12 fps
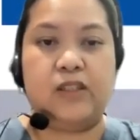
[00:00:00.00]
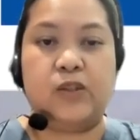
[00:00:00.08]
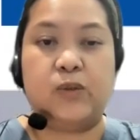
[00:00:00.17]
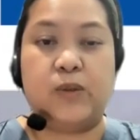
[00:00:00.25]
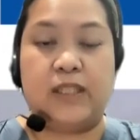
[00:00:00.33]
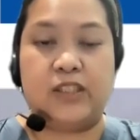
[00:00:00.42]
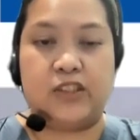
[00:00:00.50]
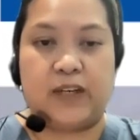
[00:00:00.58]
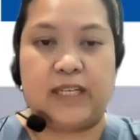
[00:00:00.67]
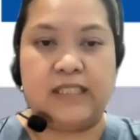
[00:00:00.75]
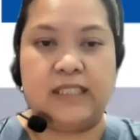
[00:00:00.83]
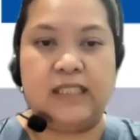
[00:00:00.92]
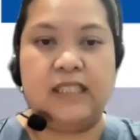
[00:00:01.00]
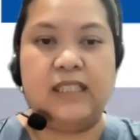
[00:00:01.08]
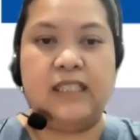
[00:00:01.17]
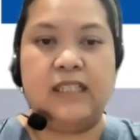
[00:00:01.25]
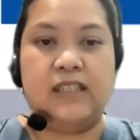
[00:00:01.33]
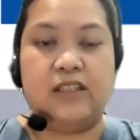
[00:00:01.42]
to address
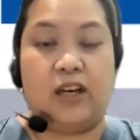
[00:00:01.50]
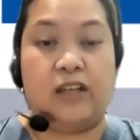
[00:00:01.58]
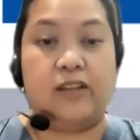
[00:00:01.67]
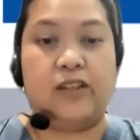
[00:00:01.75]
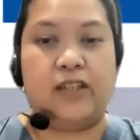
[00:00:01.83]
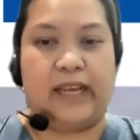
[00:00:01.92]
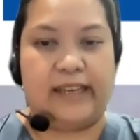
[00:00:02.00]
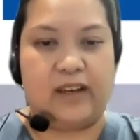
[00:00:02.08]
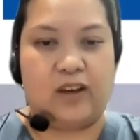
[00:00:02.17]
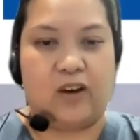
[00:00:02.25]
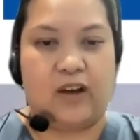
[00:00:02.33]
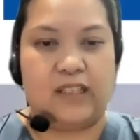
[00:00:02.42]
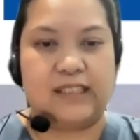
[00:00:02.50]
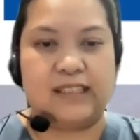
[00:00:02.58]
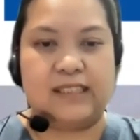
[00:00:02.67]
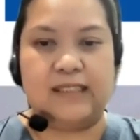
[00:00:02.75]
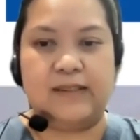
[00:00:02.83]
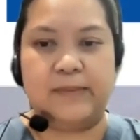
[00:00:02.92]
the underlying
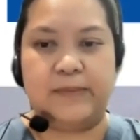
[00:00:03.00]
cause.